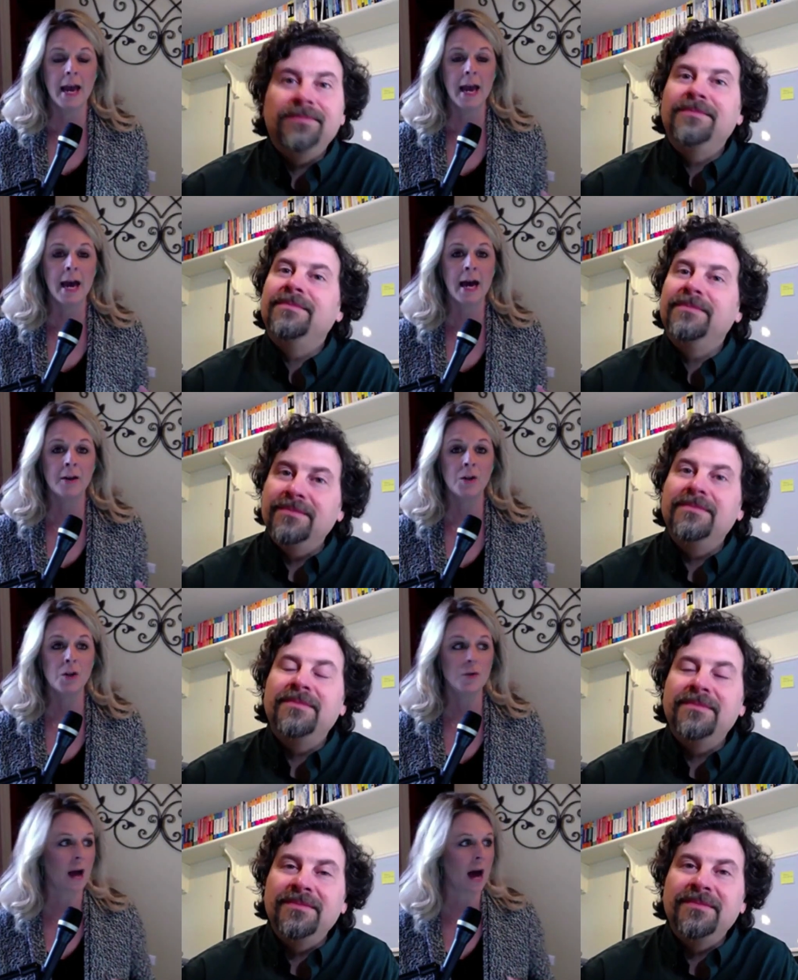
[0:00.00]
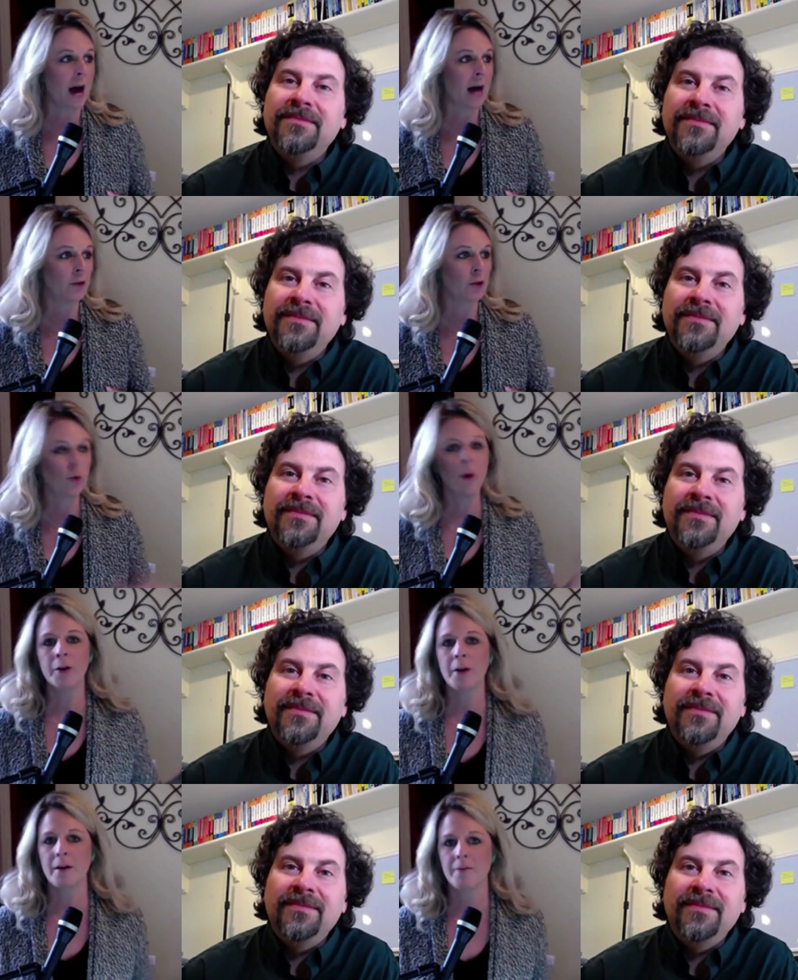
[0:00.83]
Speaker 1: and you've got
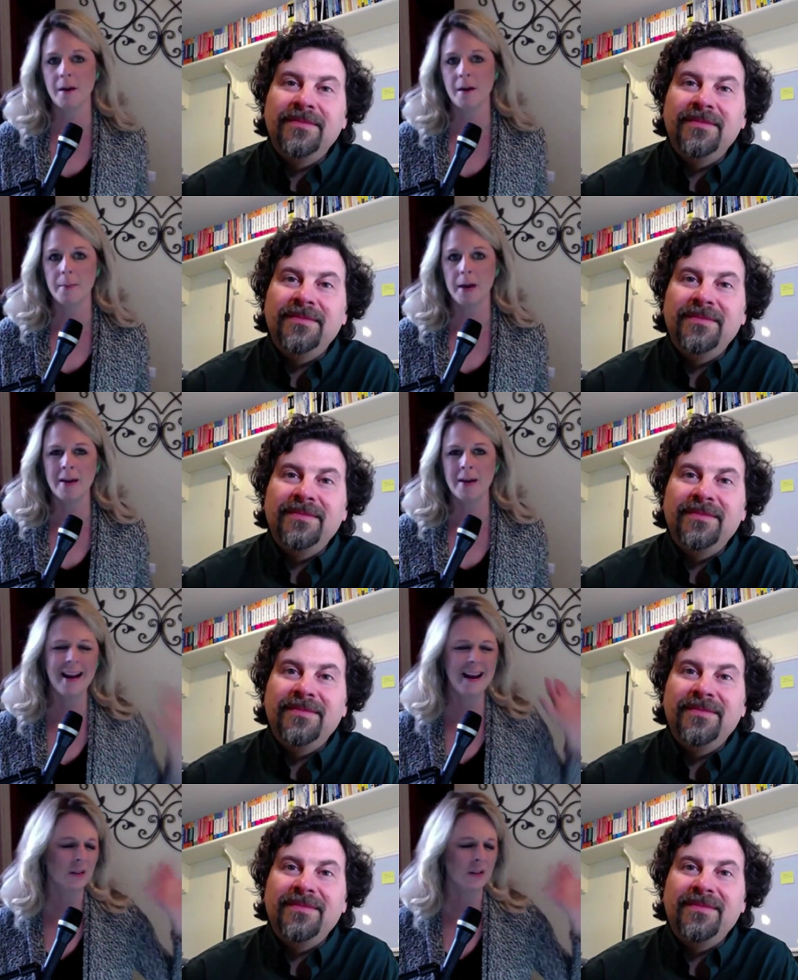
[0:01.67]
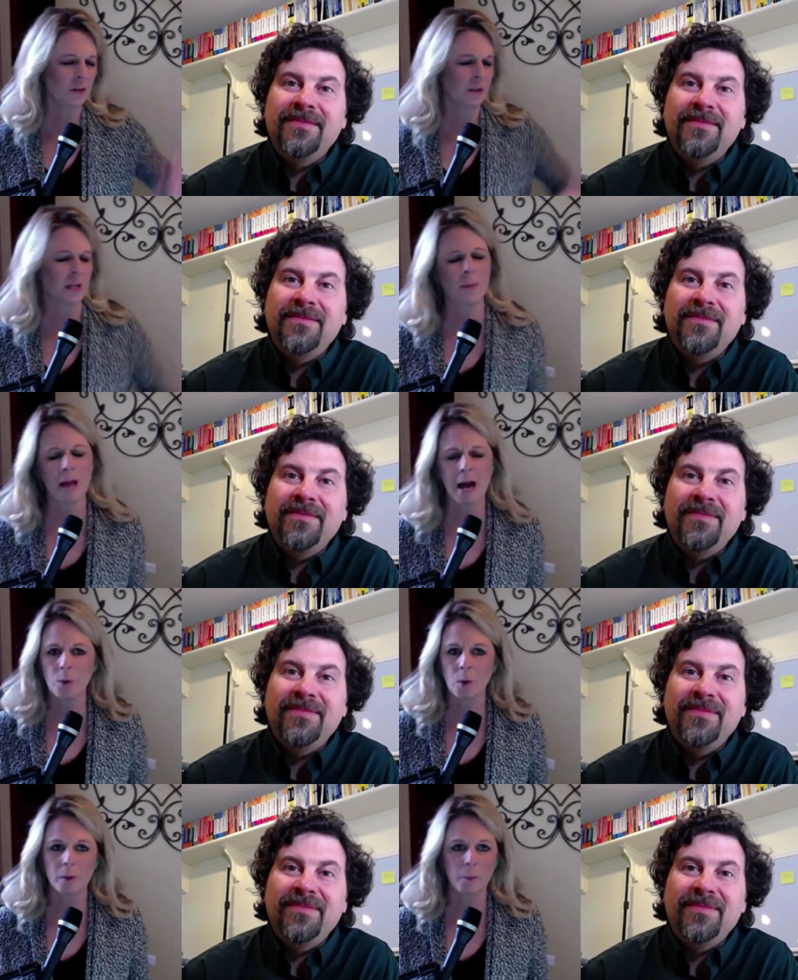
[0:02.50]
200 of them, and oh, it's only a
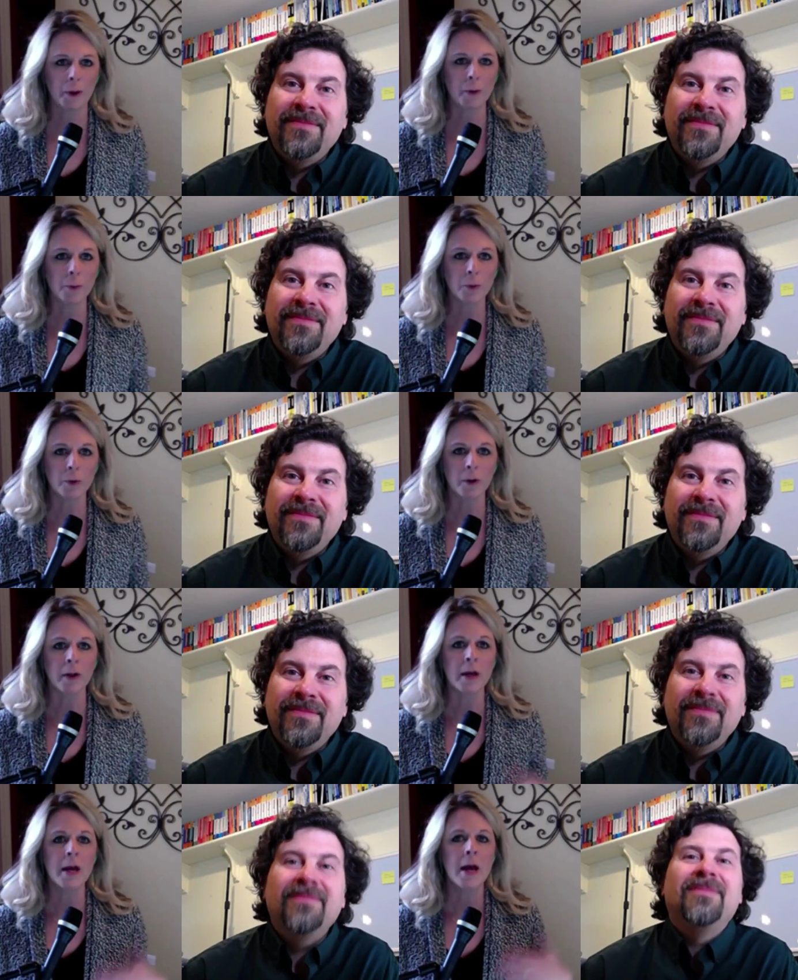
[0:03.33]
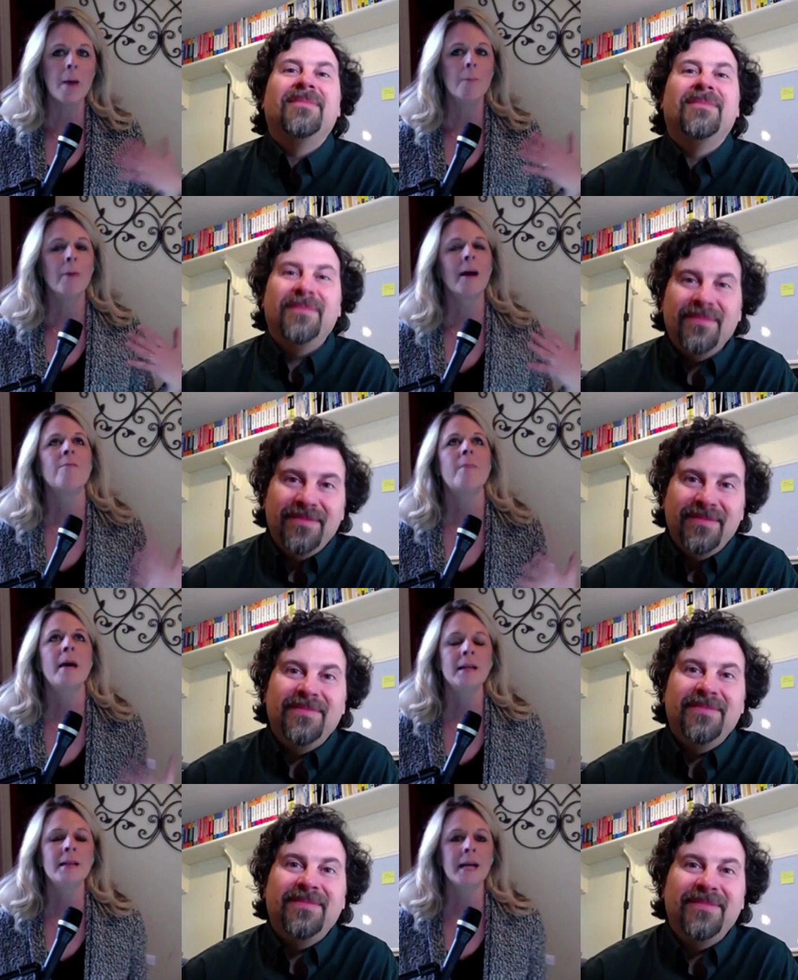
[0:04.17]
black 1-point rule. But I've
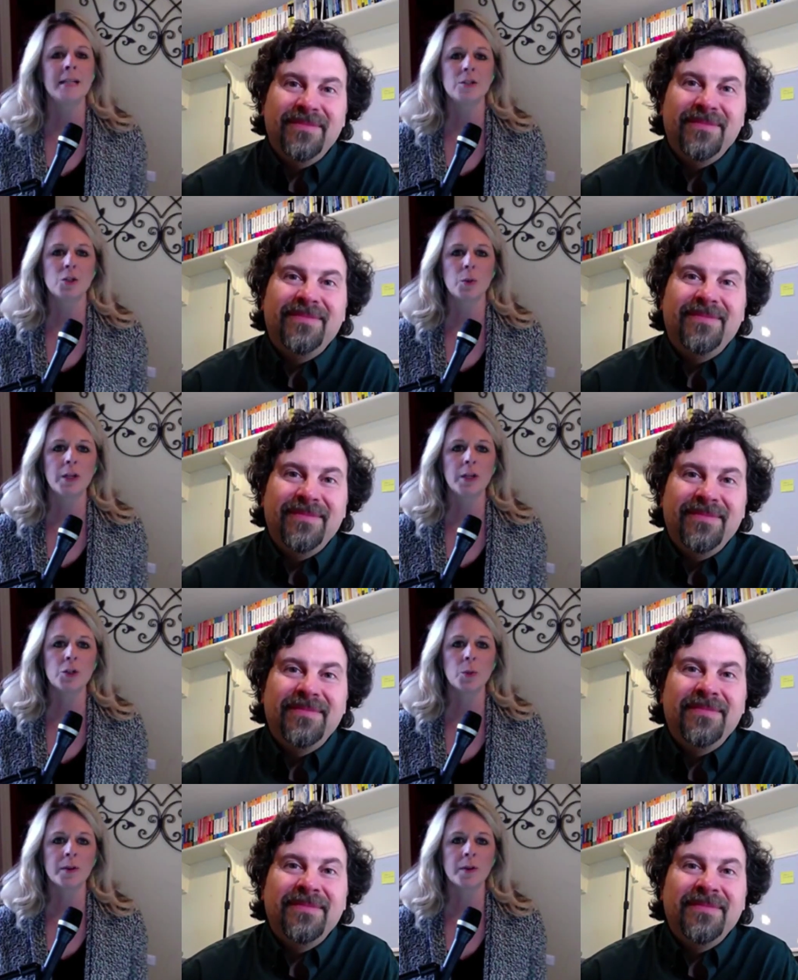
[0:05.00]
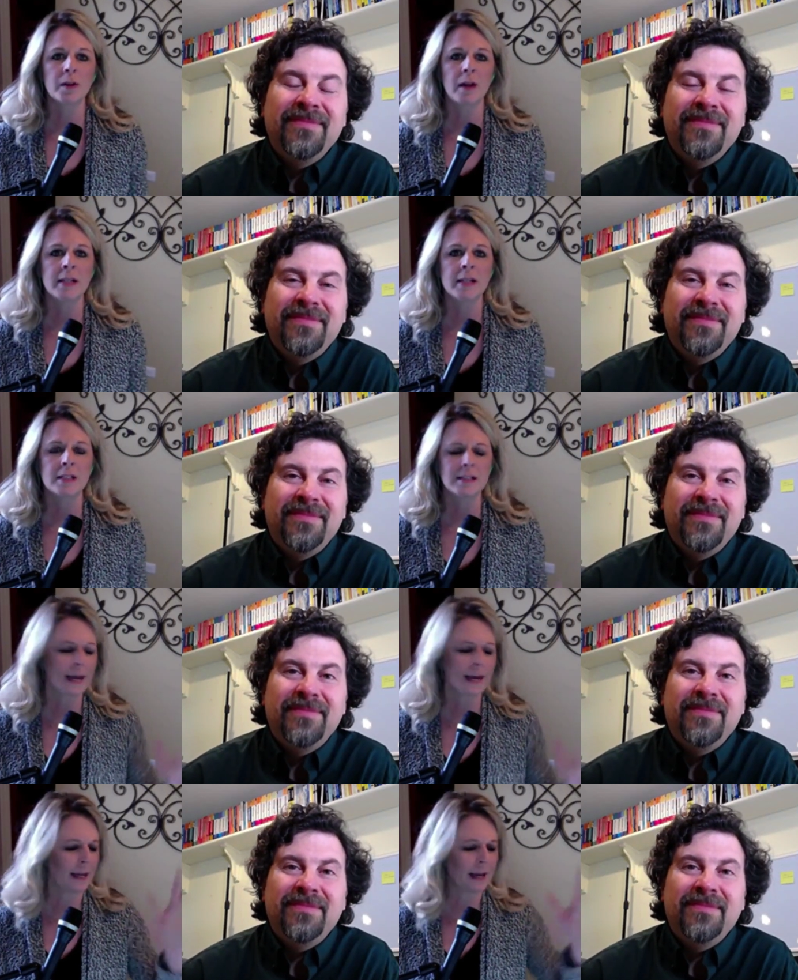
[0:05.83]
been in that situation where the client
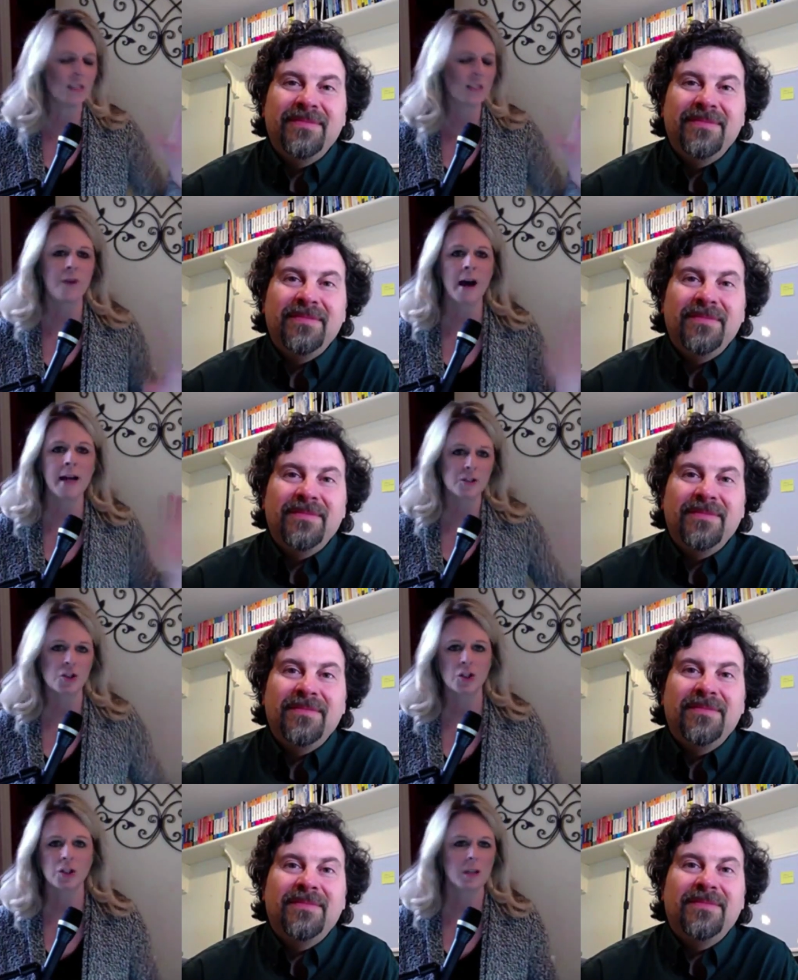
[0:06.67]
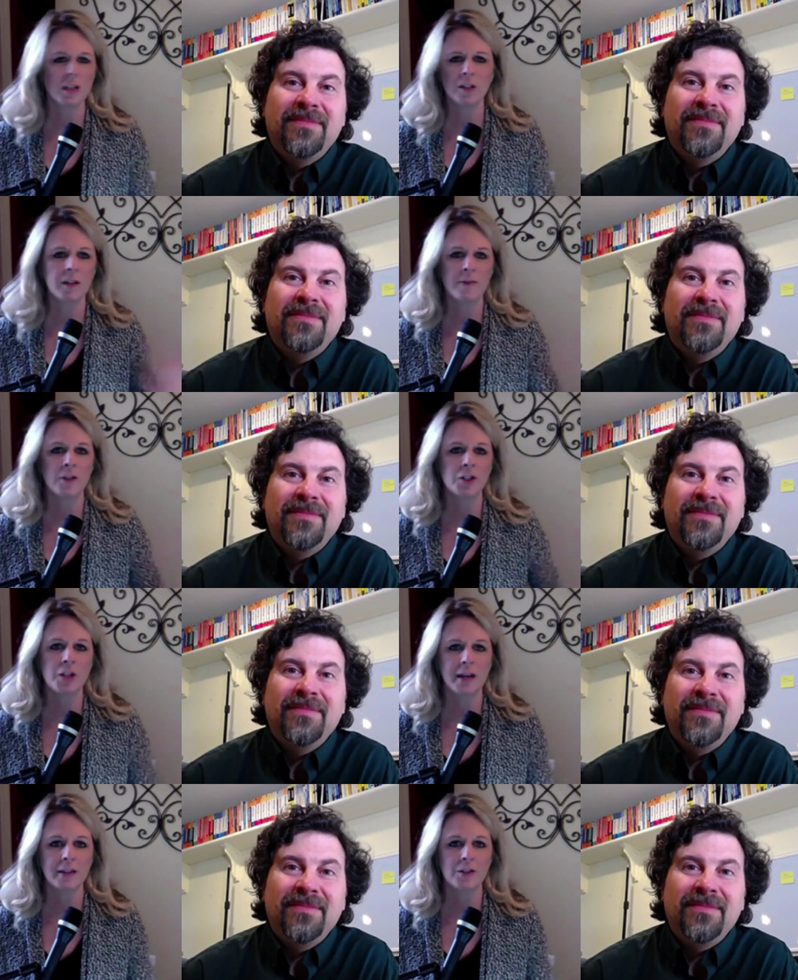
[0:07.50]
says, yeah, yeah, it's fine. It's just, it'll never
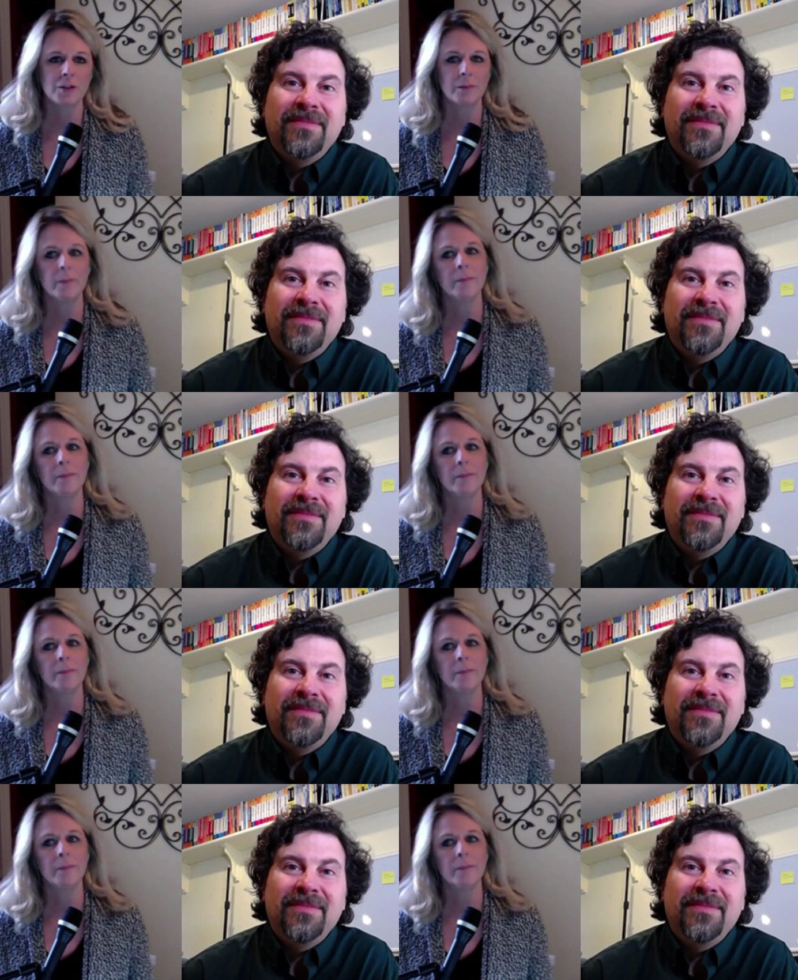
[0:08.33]
change.